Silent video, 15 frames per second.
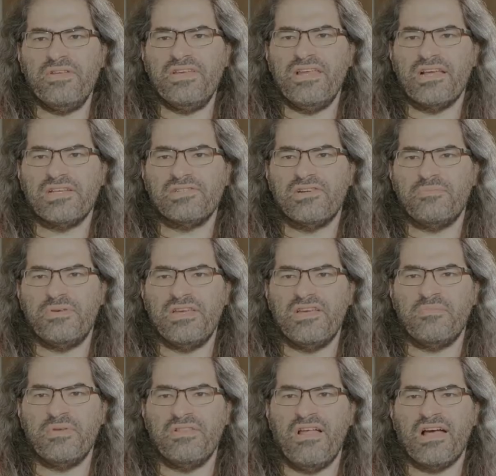billion
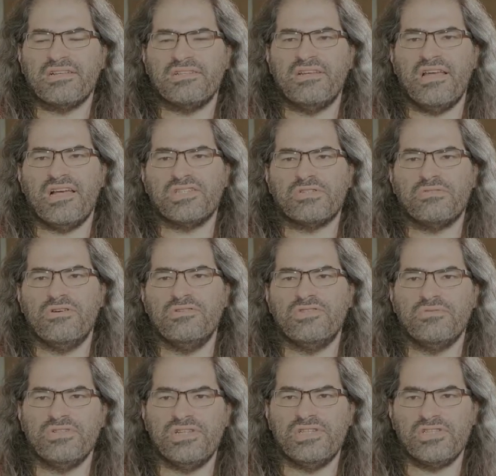XRP have been locked in escrow
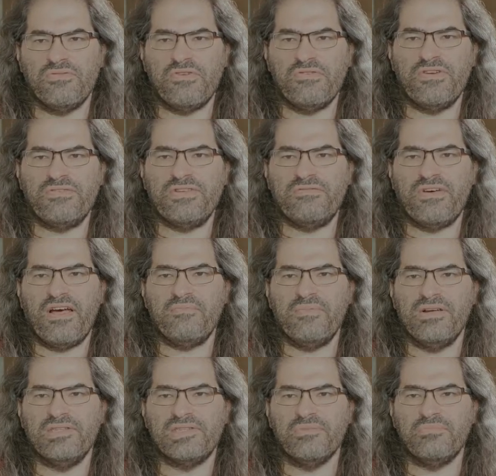to release over 55
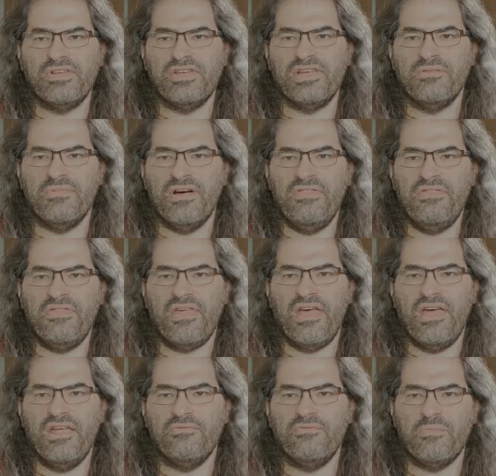months, a billion a month,
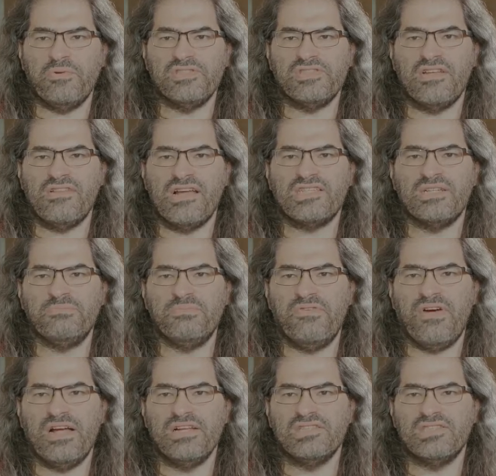and Ripple's done that to
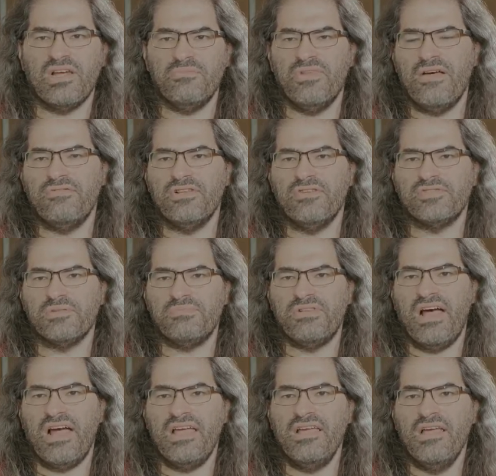provide some level of
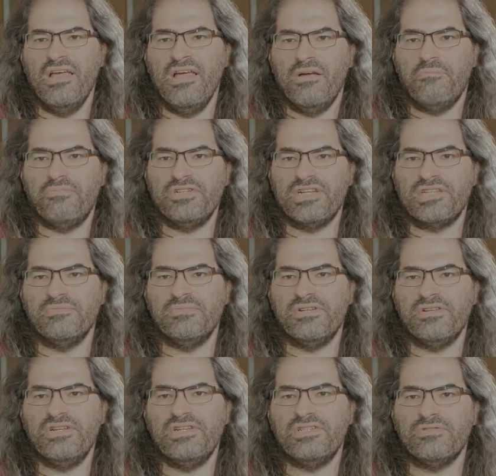supply
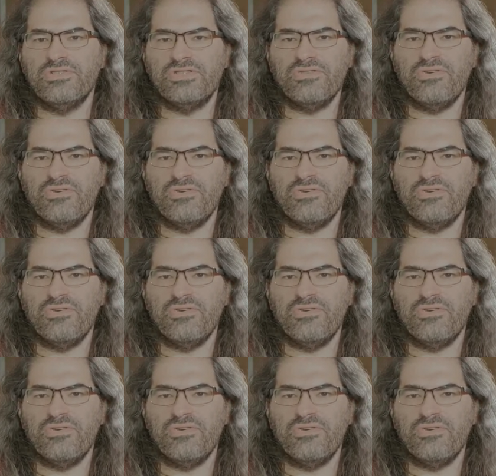predictability to